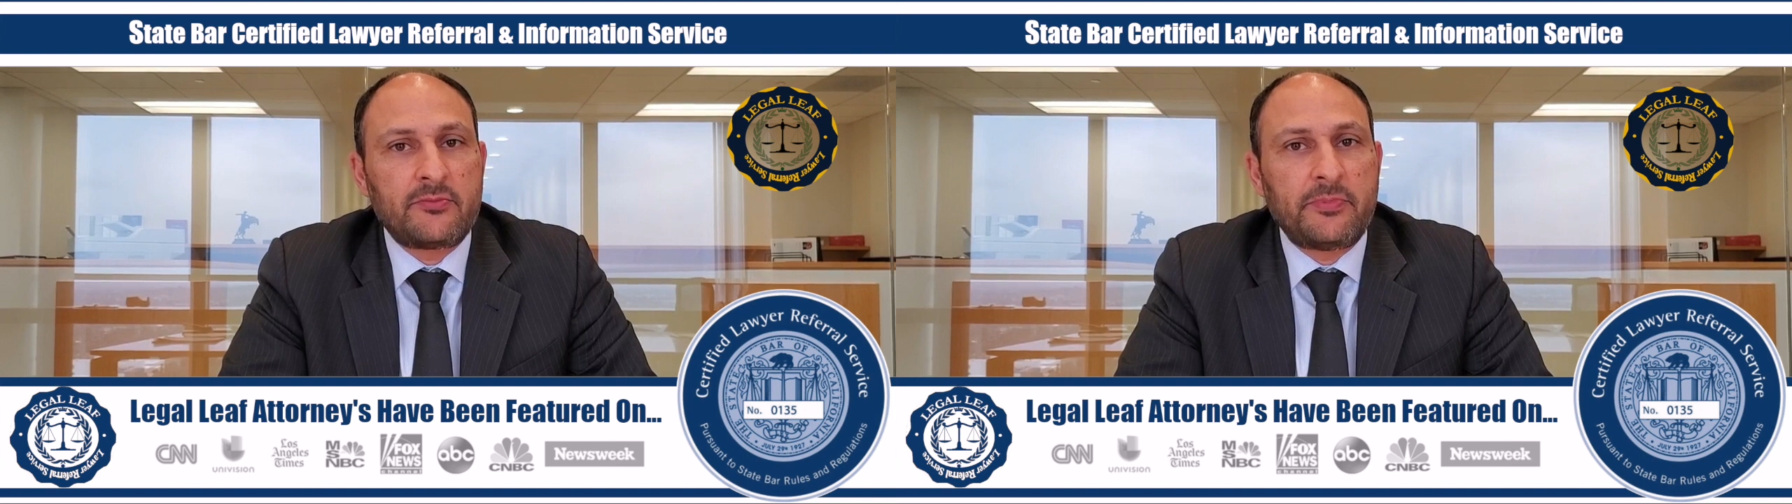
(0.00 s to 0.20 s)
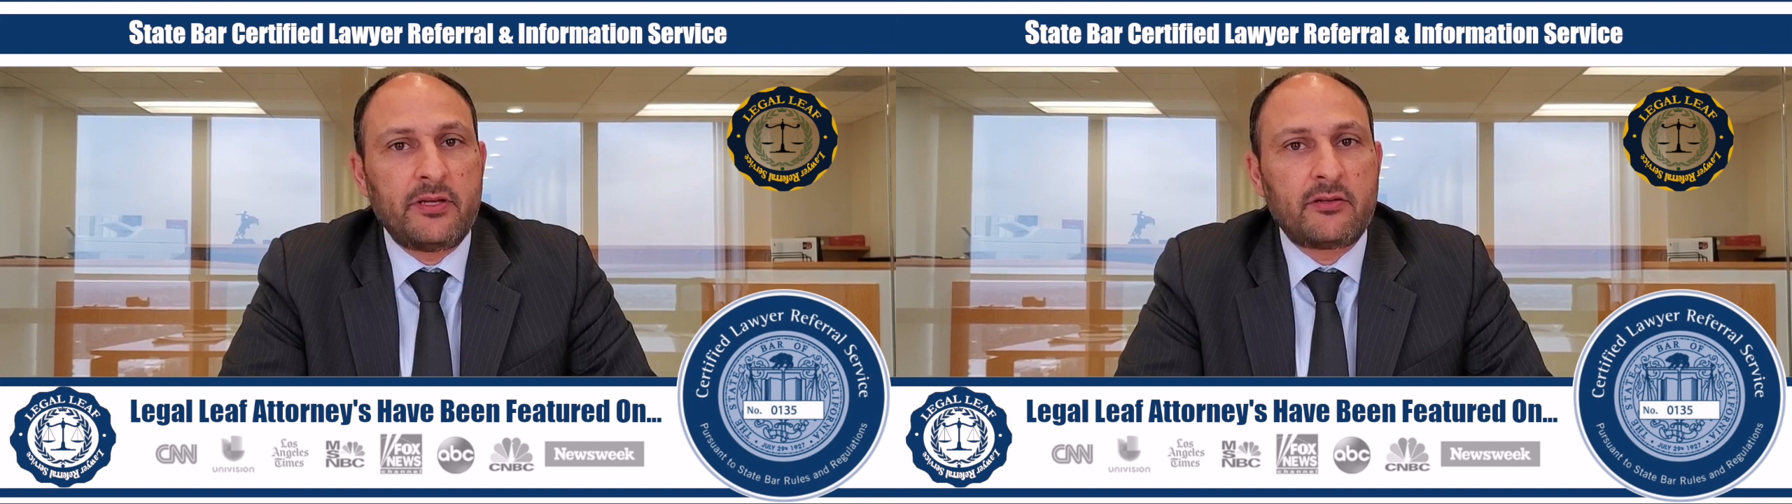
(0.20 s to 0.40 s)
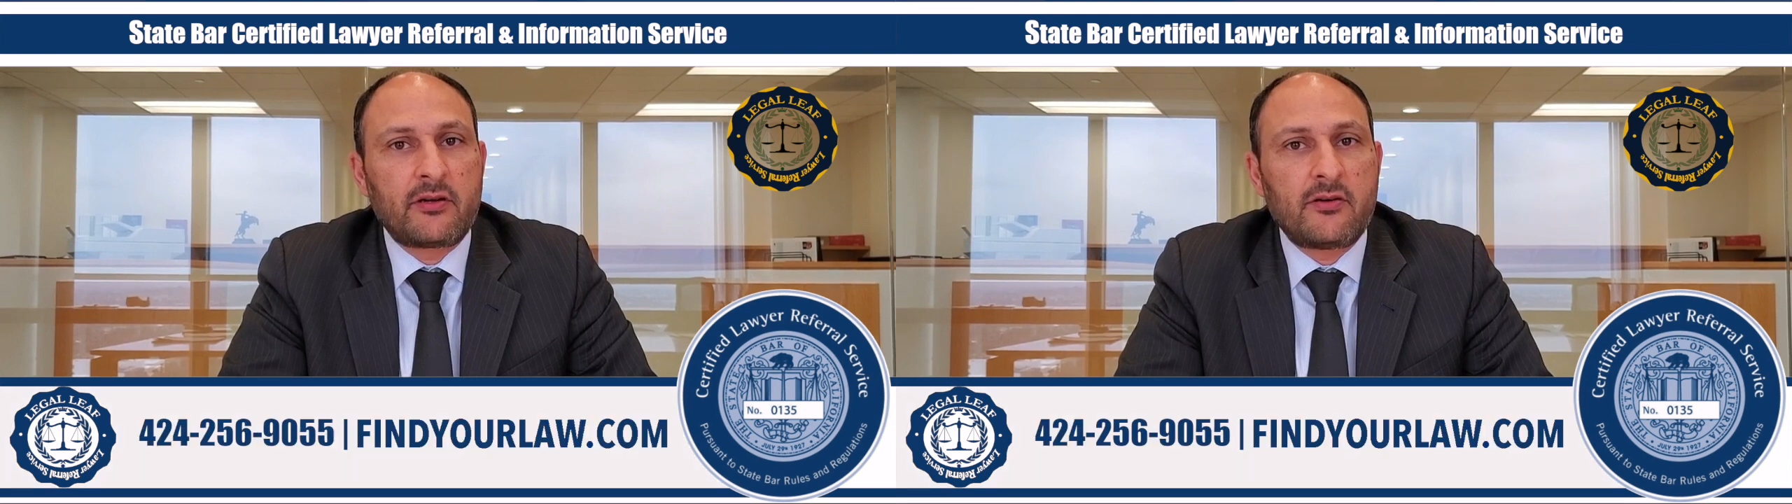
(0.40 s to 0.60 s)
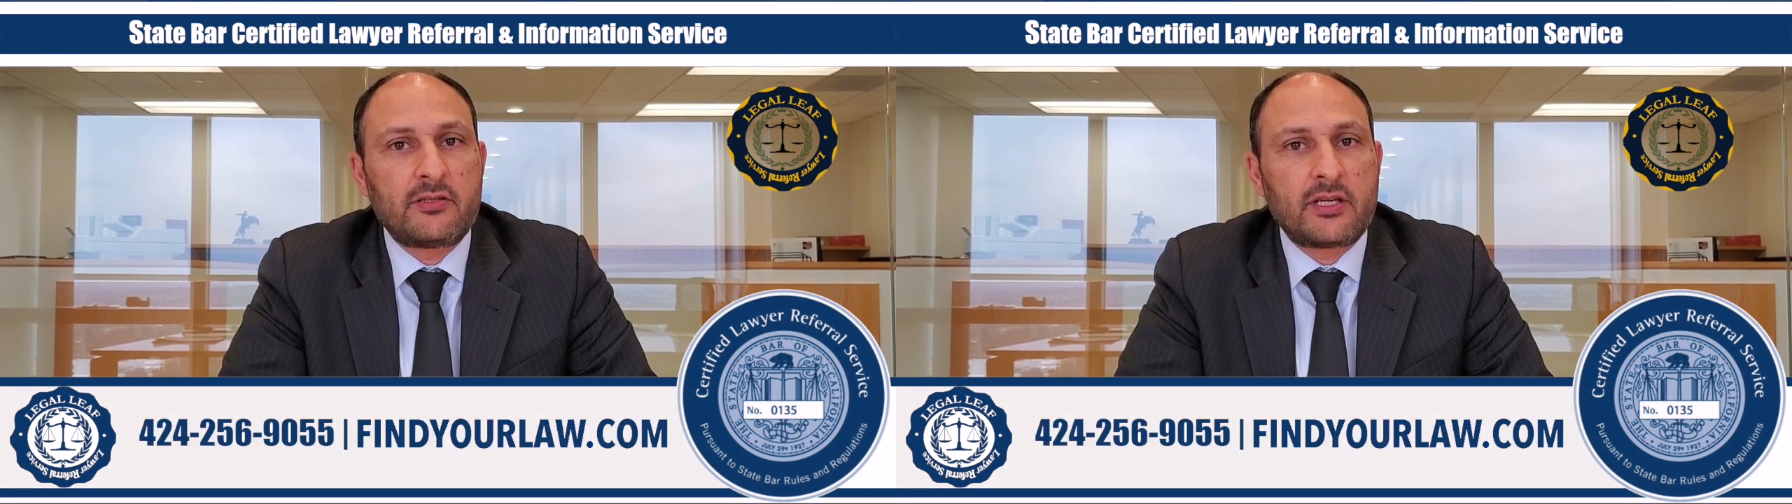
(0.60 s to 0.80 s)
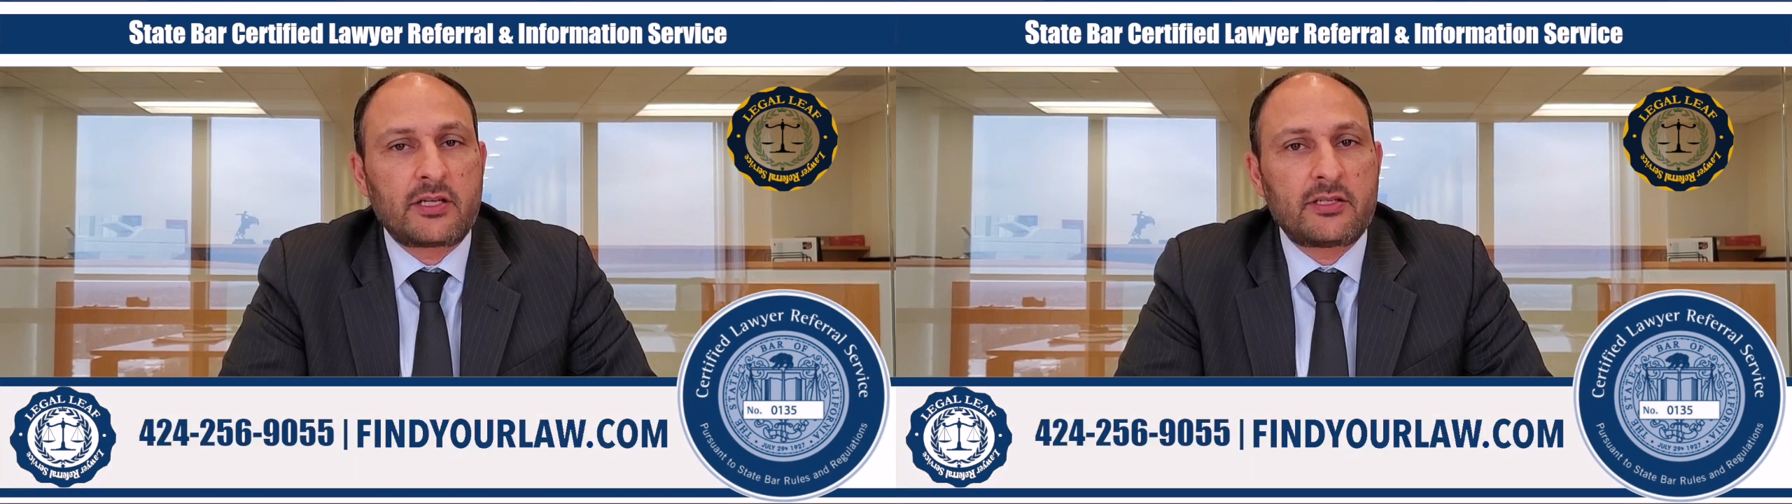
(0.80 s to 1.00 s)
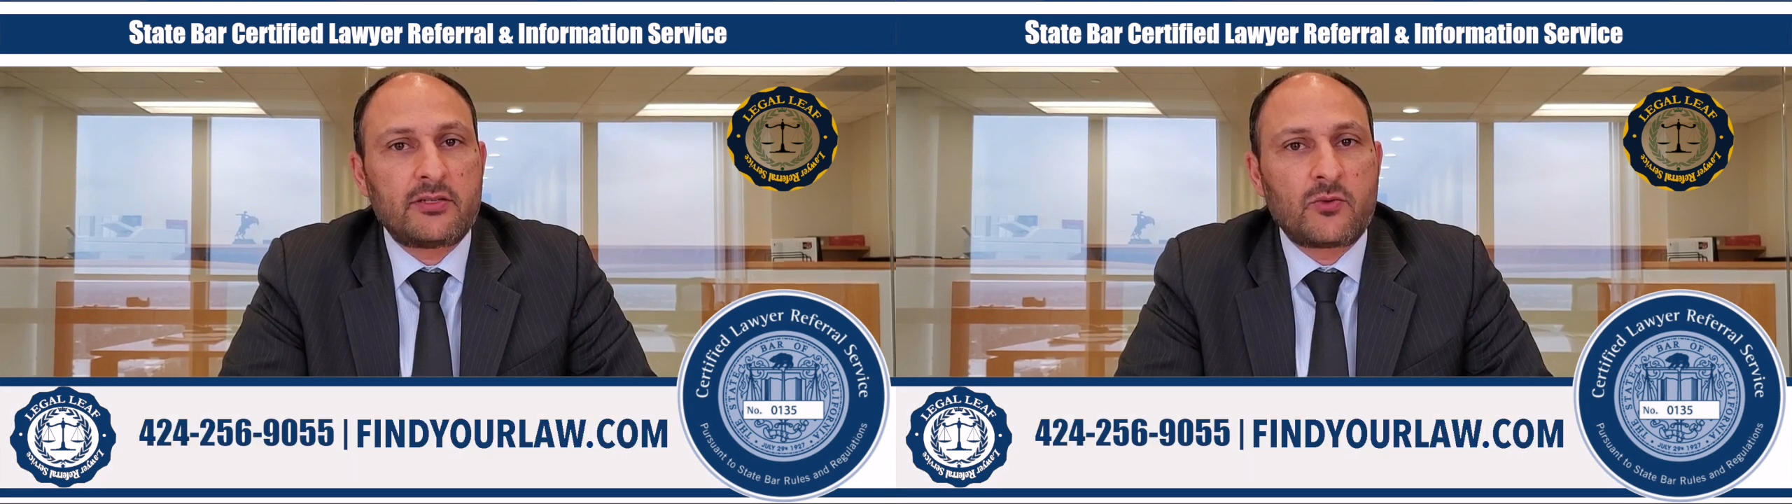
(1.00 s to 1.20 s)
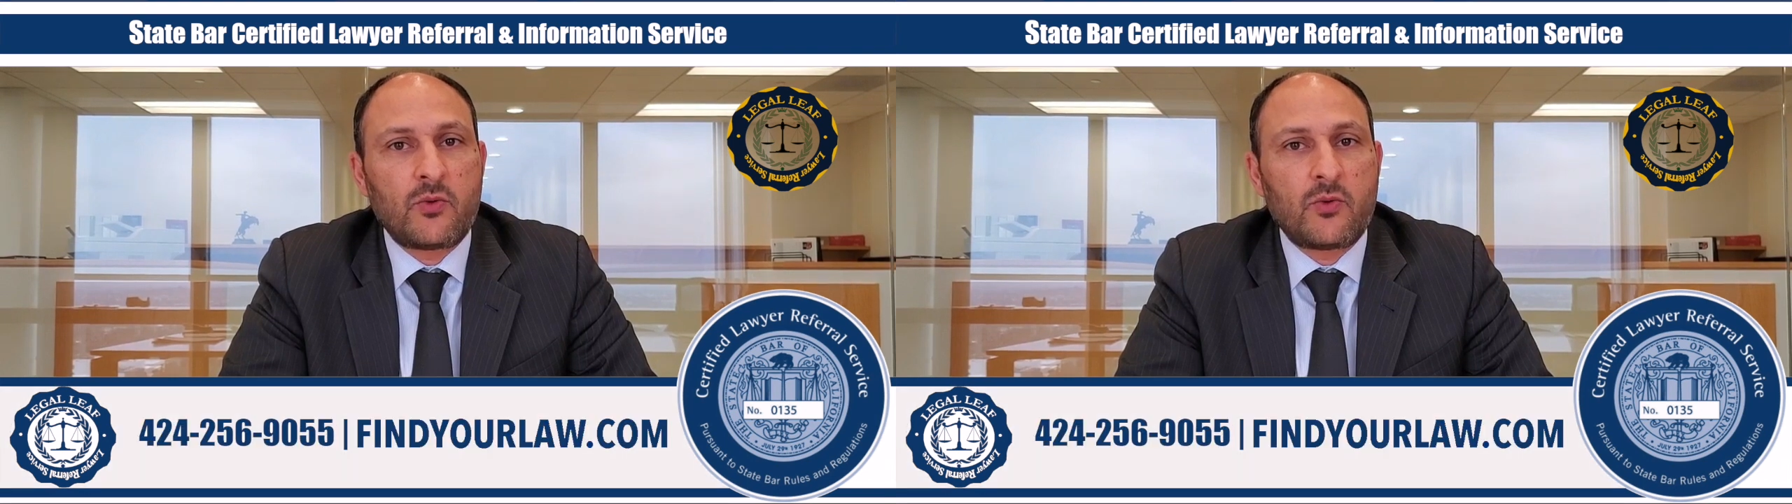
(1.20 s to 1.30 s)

Penal Code Section